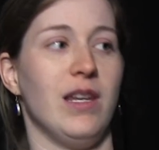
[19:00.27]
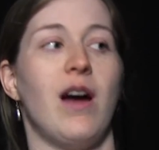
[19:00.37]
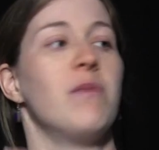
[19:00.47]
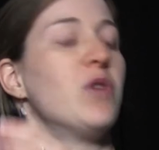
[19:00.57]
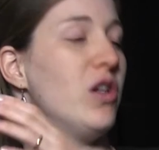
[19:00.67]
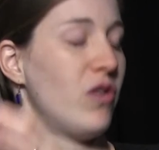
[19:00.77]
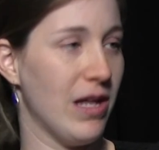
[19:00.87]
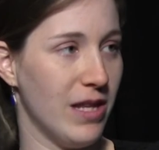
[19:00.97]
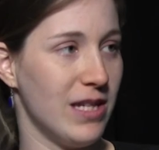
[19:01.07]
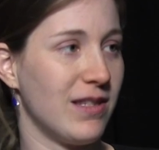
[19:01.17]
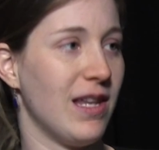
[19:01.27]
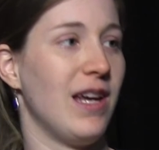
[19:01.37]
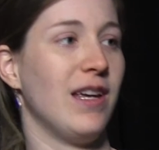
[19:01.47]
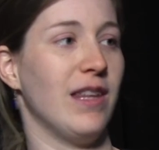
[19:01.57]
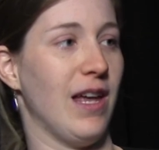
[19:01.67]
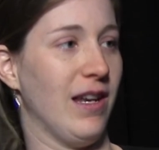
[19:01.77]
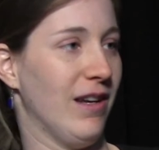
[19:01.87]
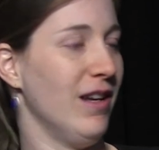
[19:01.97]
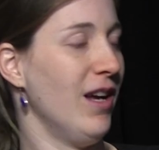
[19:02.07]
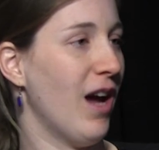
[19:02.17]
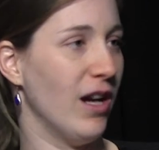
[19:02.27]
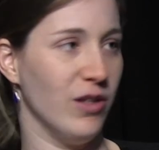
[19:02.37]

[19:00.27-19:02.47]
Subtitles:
I'm gonna try this thing, and then I